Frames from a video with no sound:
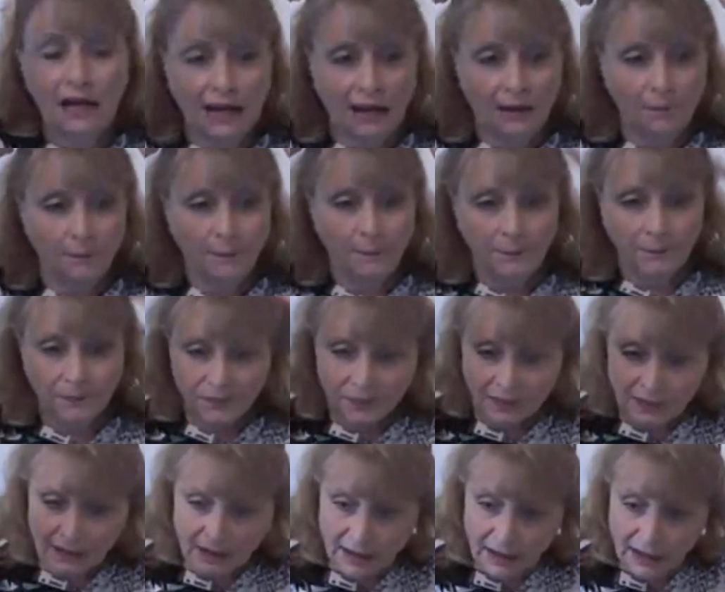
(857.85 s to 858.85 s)
Um,
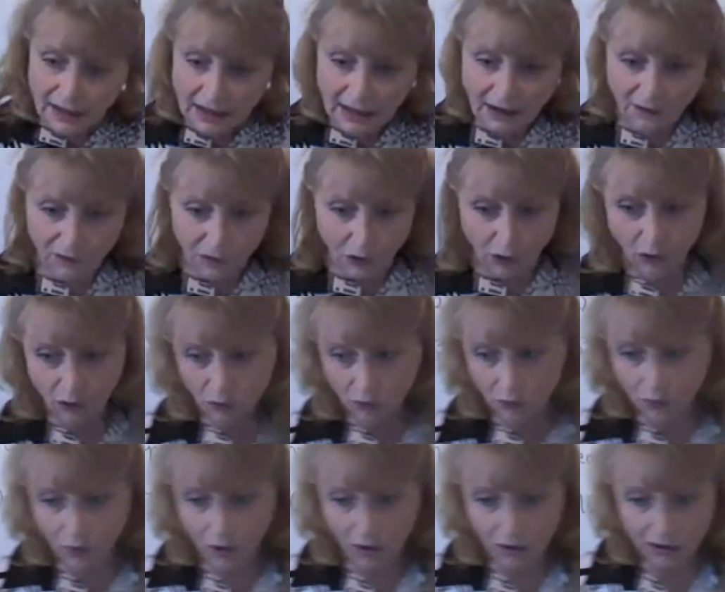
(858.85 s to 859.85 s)
if
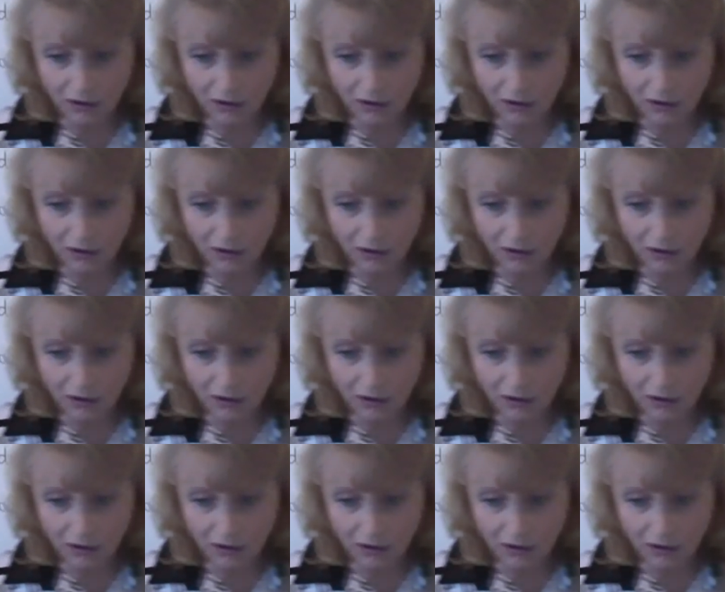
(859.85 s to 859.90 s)
you